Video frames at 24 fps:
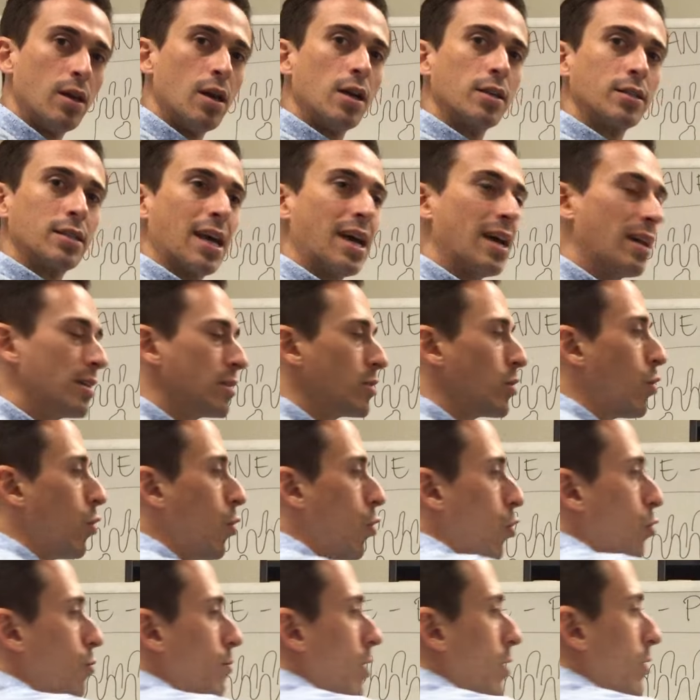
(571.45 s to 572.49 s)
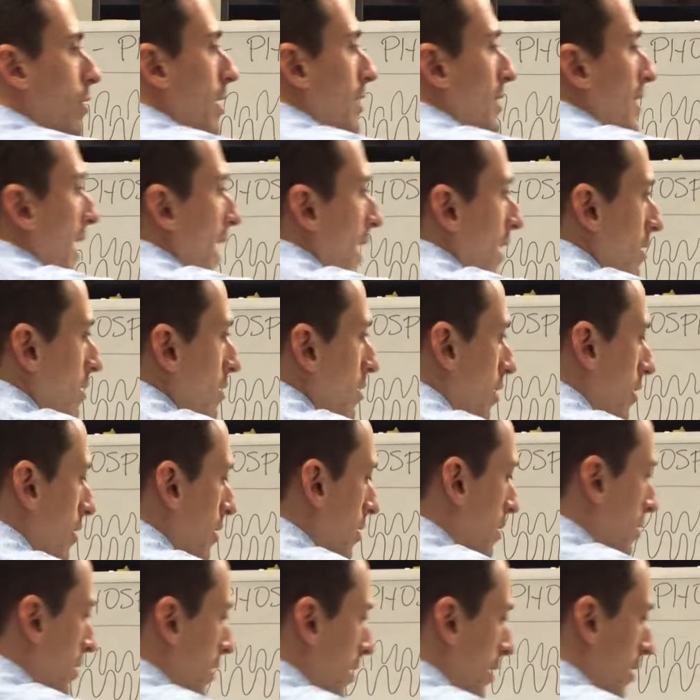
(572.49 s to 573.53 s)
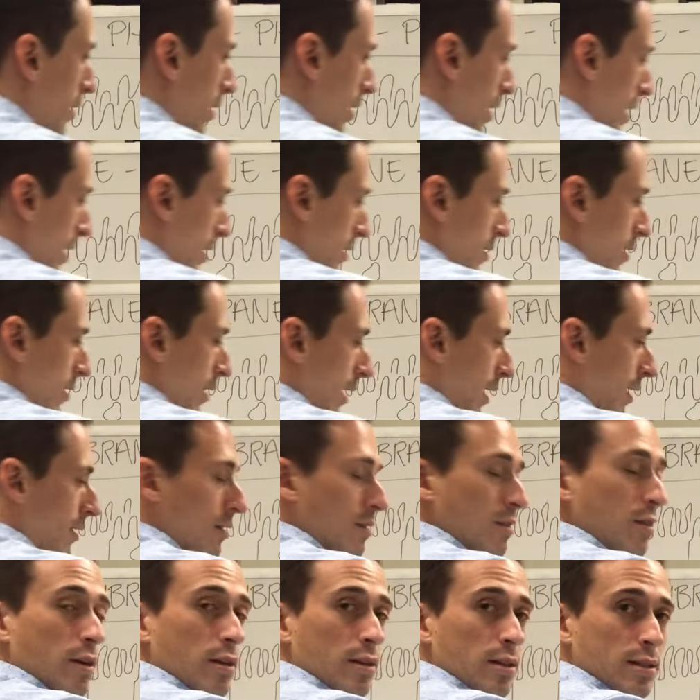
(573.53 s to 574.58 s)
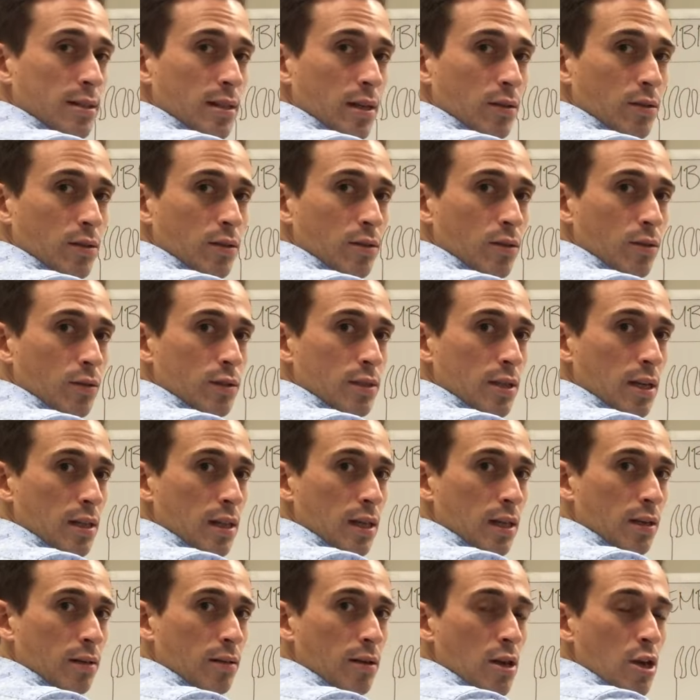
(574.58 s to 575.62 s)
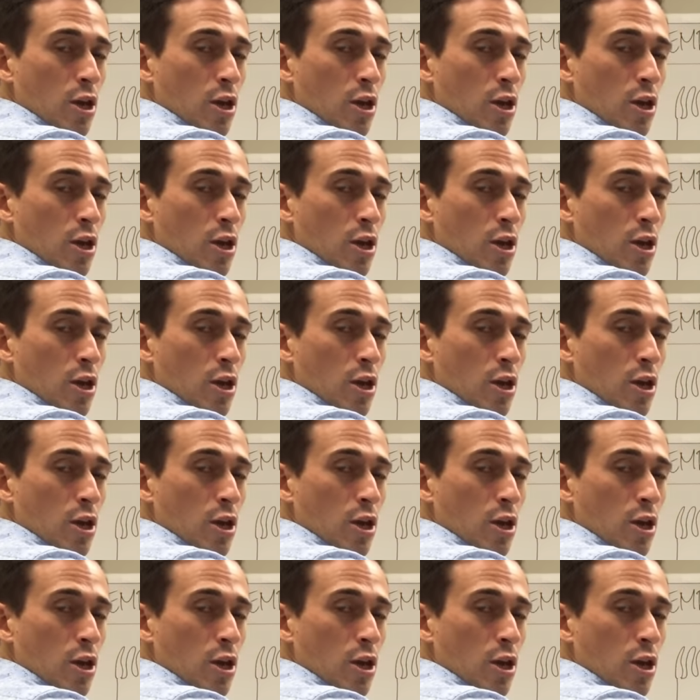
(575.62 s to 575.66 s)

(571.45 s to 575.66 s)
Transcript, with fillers: So, how does a hormone that's outside the cell tell the inside of the cell to do something?